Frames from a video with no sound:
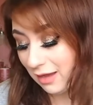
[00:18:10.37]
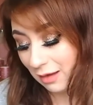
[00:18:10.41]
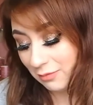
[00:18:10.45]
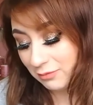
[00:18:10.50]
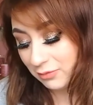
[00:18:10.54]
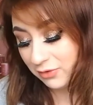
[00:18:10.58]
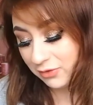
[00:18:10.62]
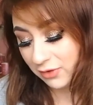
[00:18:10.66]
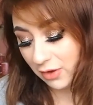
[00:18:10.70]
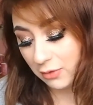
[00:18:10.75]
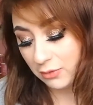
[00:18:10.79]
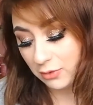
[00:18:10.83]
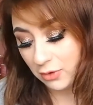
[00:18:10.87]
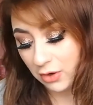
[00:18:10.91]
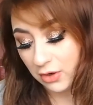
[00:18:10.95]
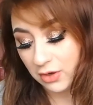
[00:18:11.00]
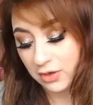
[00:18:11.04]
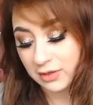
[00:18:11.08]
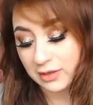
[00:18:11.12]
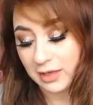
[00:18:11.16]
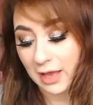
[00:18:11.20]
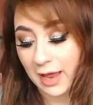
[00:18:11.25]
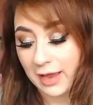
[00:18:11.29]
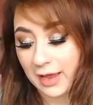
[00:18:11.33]
I'm so
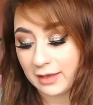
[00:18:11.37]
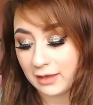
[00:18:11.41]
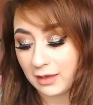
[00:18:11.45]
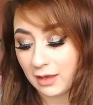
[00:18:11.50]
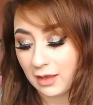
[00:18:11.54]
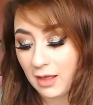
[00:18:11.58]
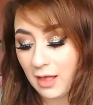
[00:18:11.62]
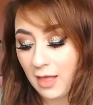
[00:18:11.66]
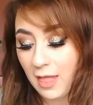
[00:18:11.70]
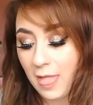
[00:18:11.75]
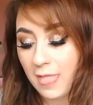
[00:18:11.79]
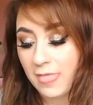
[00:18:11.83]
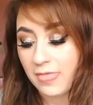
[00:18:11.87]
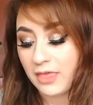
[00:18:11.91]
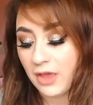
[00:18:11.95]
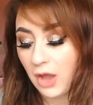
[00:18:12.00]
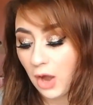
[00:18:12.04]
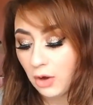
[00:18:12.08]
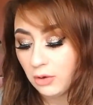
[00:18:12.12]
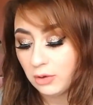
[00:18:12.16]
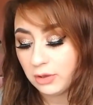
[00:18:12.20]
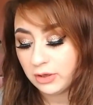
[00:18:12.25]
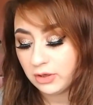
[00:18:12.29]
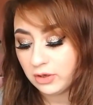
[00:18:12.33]
gutted. Like, the
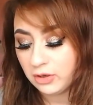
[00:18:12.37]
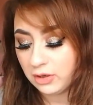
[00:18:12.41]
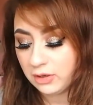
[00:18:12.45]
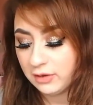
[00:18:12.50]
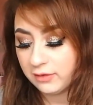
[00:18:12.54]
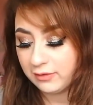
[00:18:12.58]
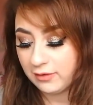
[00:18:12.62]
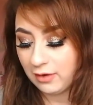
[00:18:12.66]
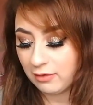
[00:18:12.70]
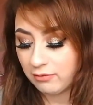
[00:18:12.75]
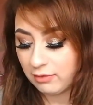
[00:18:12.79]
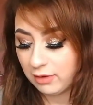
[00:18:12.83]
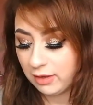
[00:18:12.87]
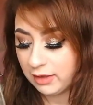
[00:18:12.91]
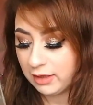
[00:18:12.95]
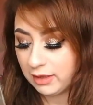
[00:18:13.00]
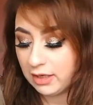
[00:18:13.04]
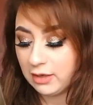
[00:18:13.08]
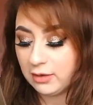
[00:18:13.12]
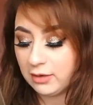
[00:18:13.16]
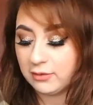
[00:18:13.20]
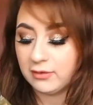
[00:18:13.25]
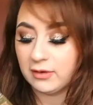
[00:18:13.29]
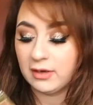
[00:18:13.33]
only colours I really
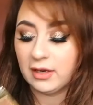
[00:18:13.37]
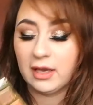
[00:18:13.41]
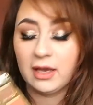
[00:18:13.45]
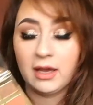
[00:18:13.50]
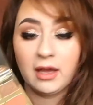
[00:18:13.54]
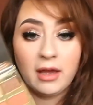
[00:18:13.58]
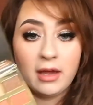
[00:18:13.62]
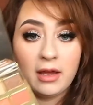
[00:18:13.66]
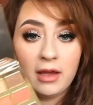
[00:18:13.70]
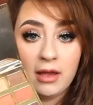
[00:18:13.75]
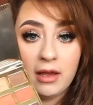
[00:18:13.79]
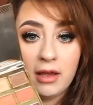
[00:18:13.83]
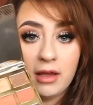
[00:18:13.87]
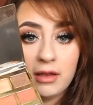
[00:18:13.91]
use in here